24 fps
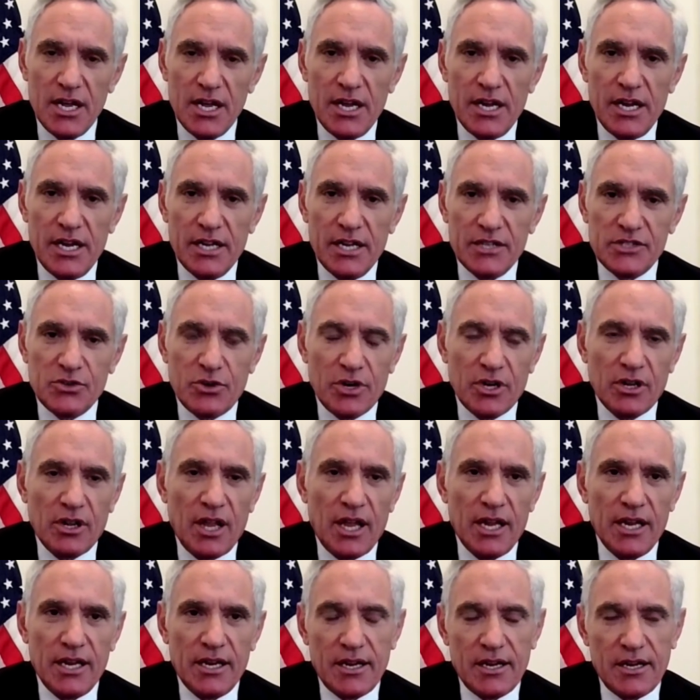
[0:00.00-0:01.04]
It's sort of
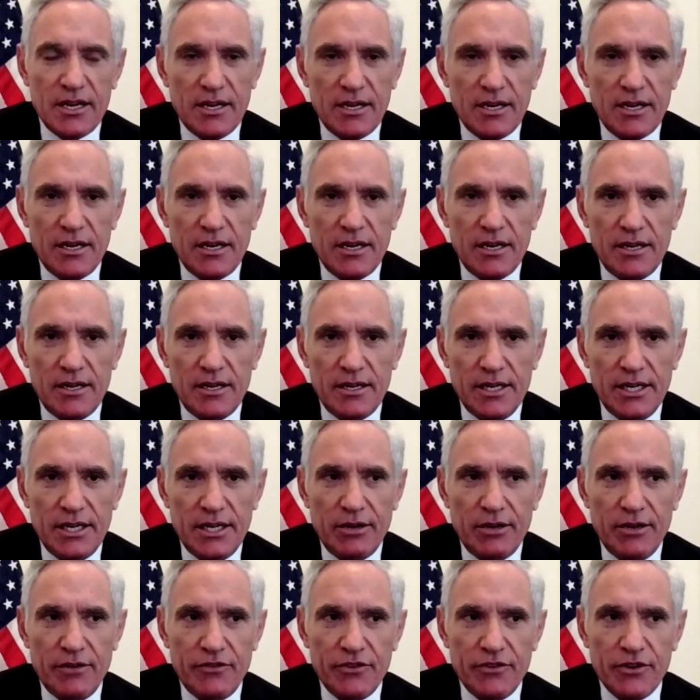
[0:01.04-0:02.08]
like,
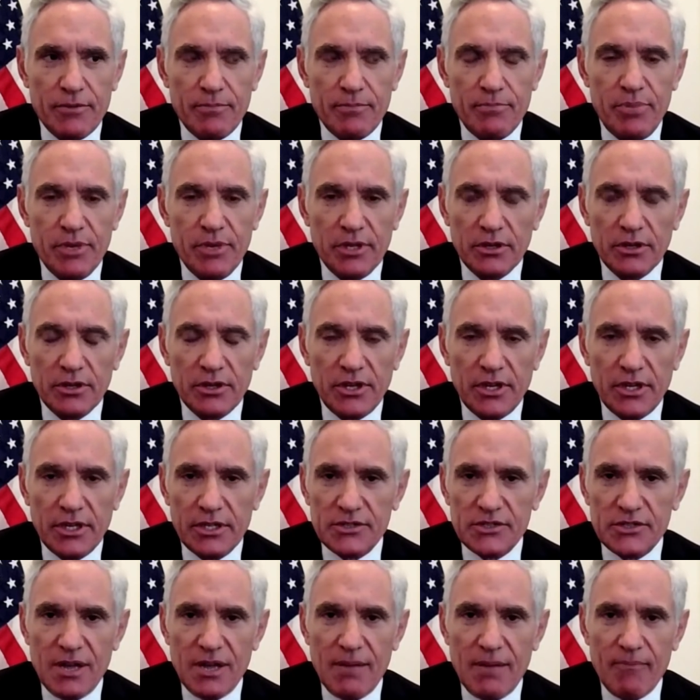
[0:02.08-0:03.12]
if you're
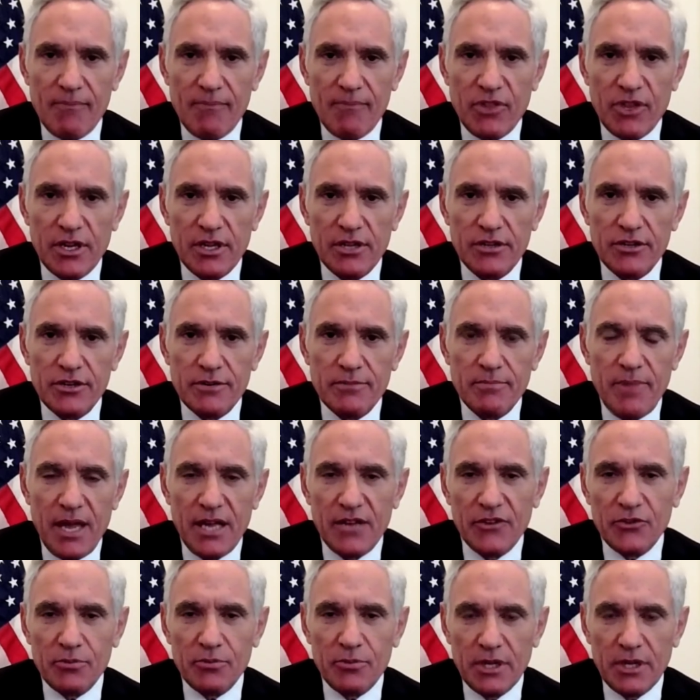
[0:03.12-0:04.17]
building something in your
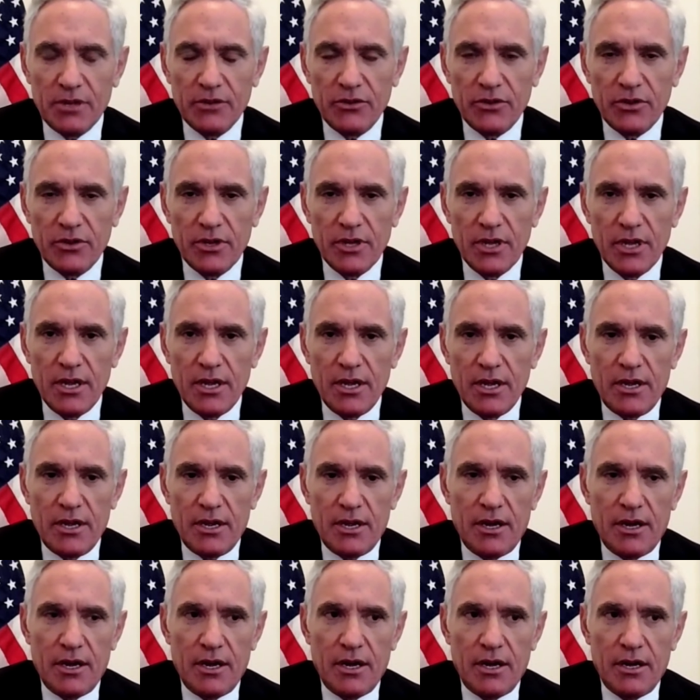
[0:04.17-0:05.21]
basement,
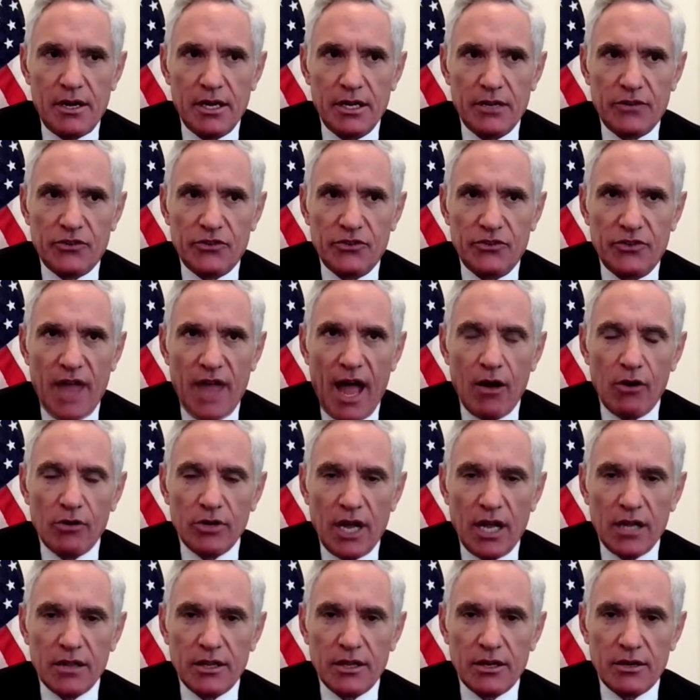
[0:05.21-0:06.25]
it's
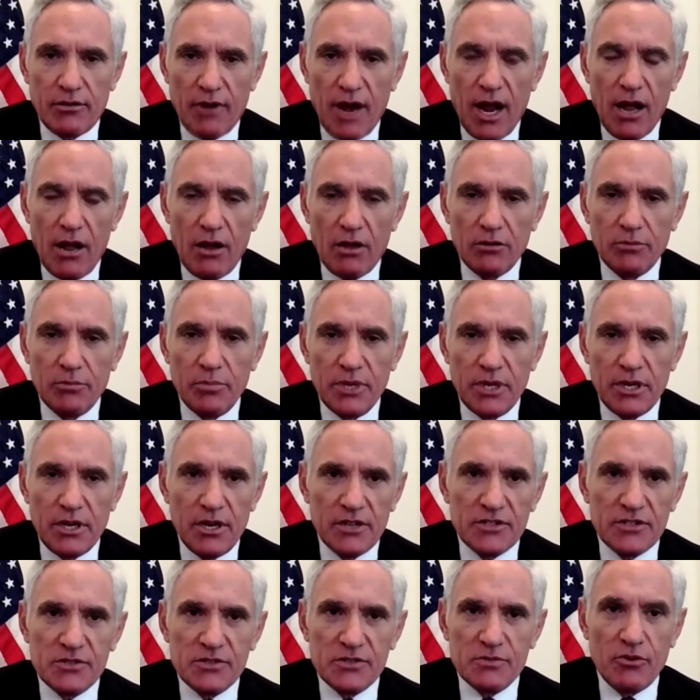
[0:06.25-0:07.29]
down on the ground
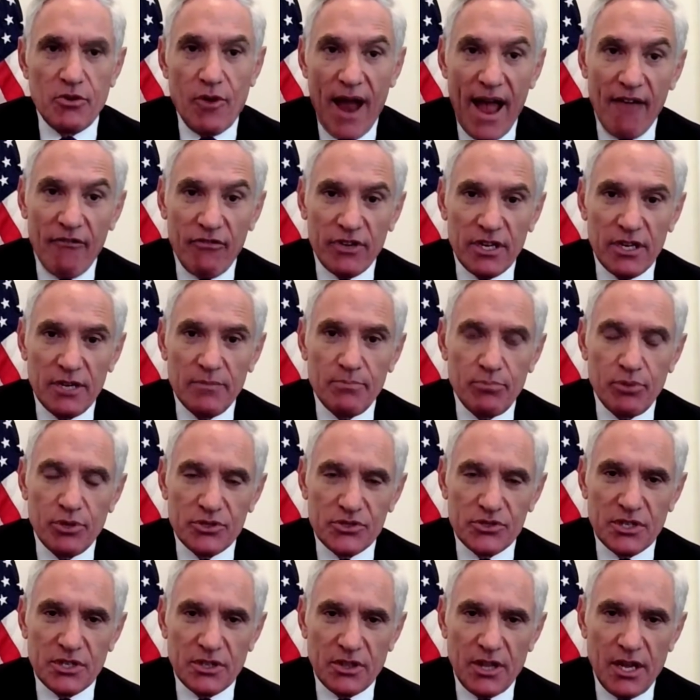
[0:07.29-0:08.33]
because gravity
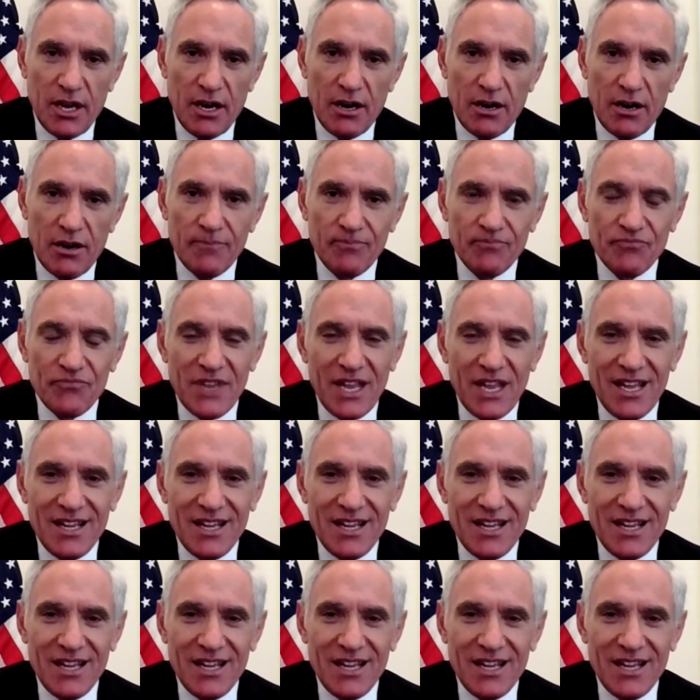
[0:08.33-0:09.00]
puts it there.